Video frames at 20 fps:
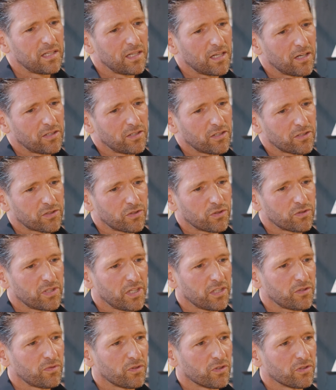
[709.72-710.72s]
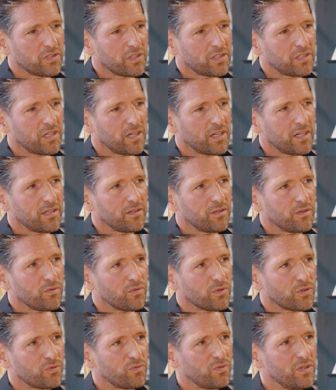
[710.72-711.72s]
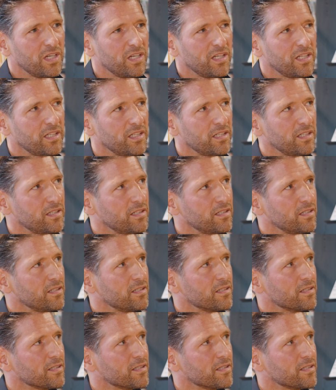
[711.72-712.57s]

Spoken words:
No, not successful. That I was really